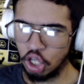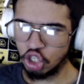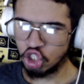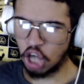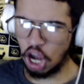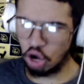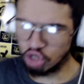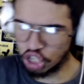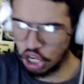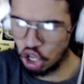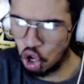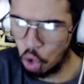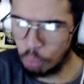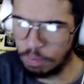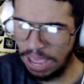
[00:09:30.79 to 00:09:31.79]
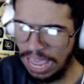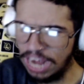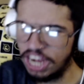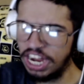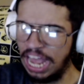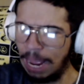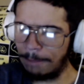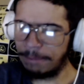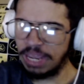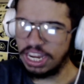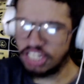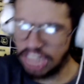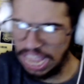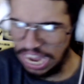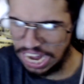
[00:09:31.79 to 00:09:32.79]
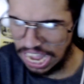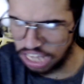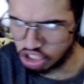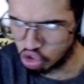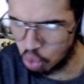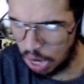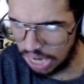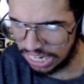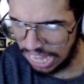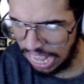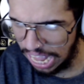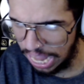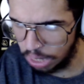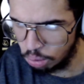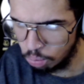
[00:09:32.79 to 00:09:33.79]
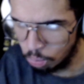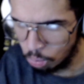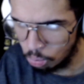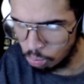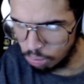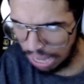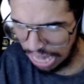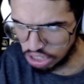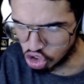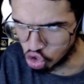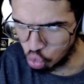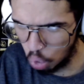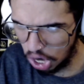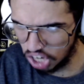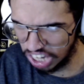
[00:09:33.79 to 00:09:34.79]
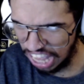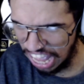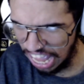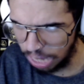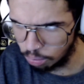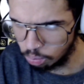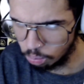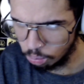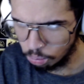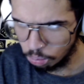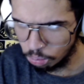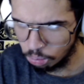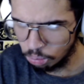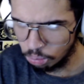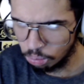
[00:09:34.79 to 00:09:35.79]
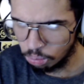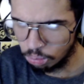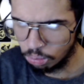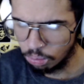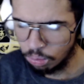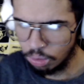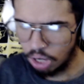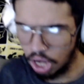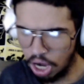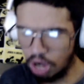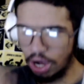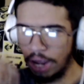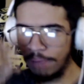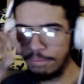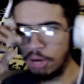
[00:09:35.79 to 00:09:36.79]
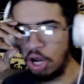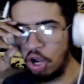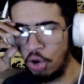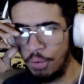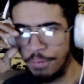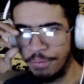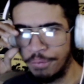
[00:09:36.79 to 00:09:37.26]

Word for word: Joji, you better not be dead. I swear to God. I swear to God. All right, bro,